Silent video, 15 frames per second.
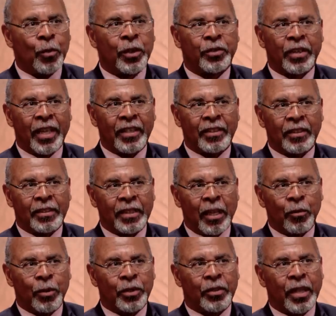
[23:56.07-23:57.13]

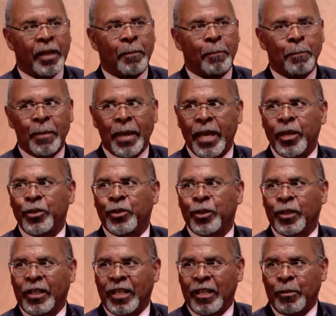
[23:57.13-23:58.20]
was a major
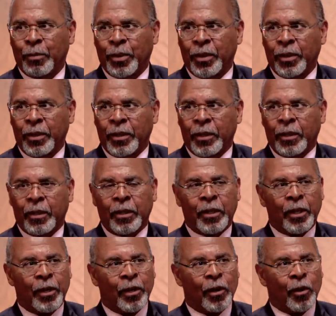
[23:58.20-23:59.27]
leap.
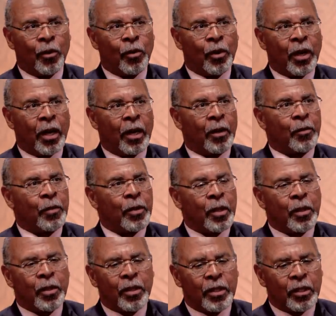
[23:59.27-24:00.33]

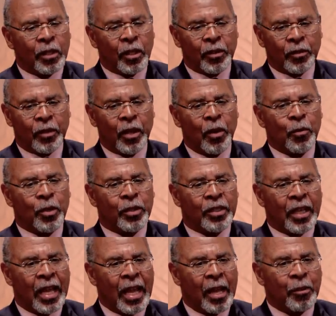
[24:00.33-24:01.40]
Look, there were
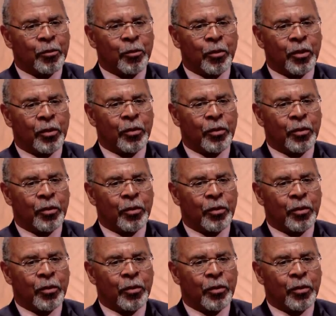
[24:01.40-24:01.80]
times,